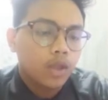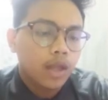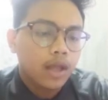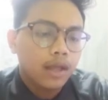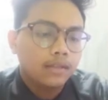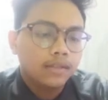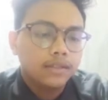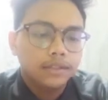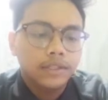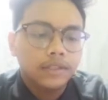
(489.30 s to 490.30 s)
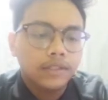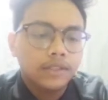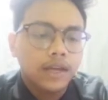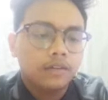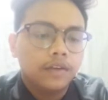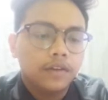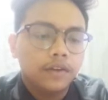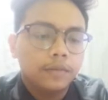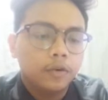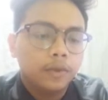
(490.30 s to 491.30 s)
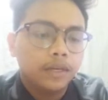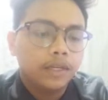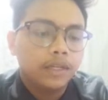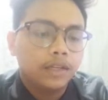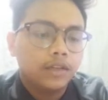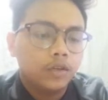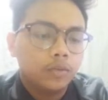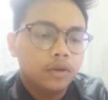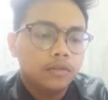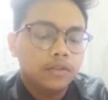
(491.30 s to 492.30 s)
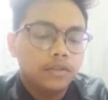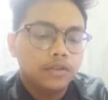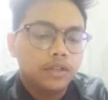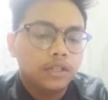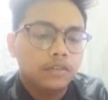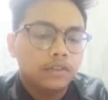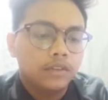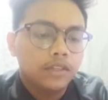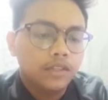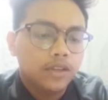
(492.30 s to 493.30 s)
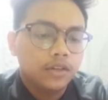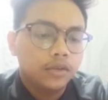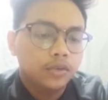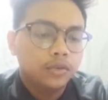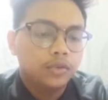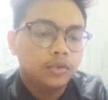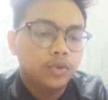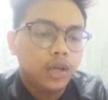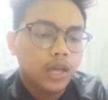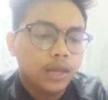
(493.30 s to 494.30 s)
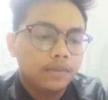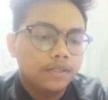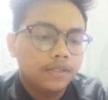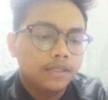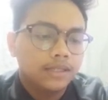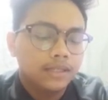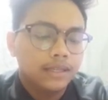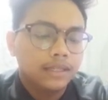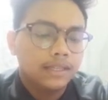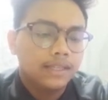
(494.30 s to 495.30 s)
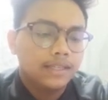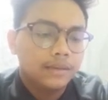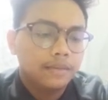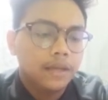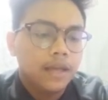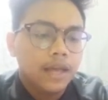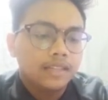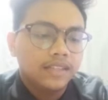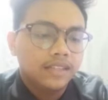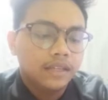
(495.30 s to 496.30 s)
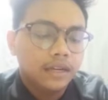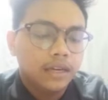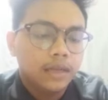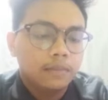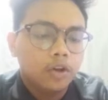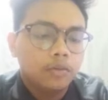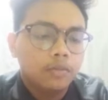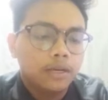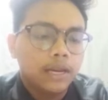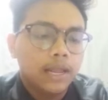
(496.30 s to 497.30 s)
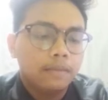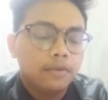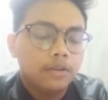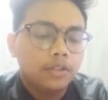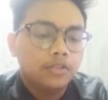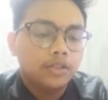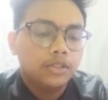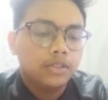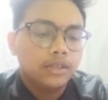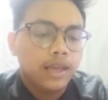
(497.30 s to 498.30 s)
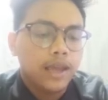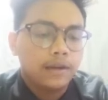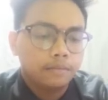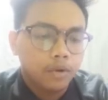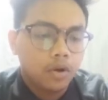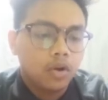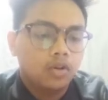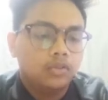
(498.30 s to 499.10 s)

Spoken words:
Uncertainties are very prominent in human resource activities due to absenteeism, seasonal employment, labor attrition, and more.